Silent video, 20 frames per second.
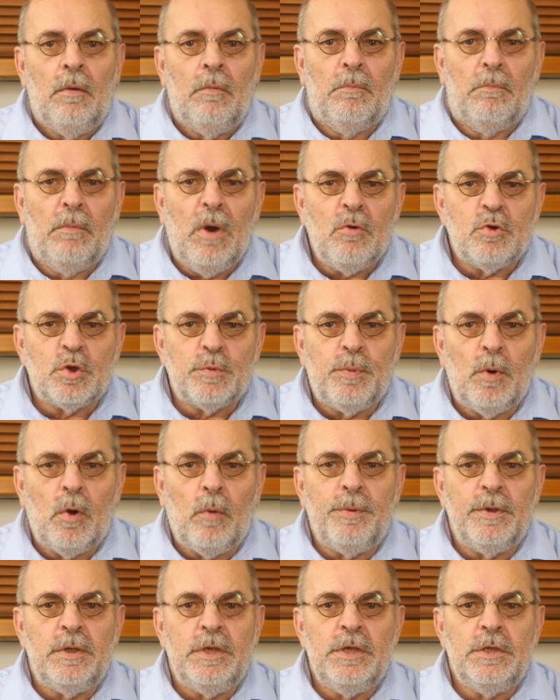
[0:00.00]
Most
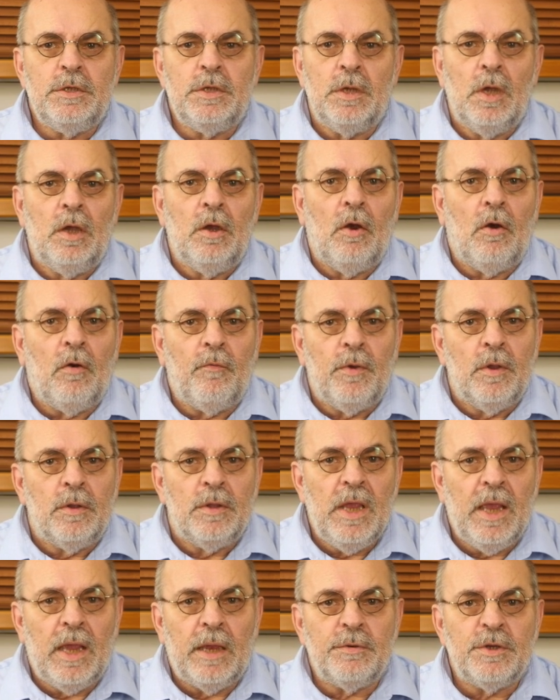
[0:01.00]
properties of
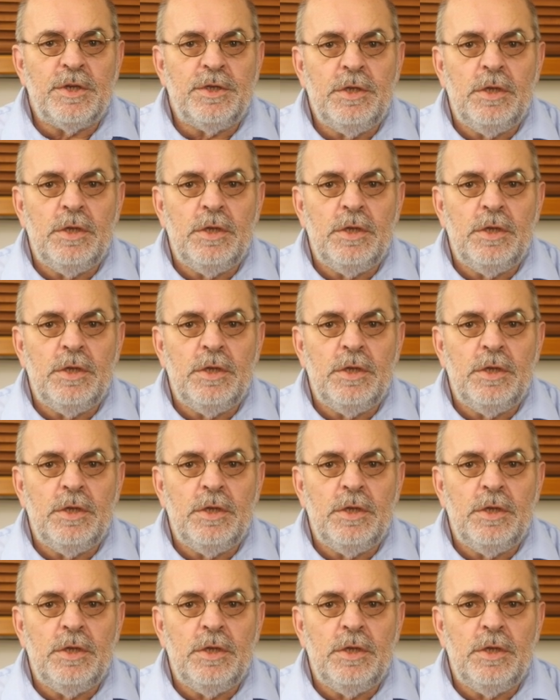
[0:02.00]
the Aries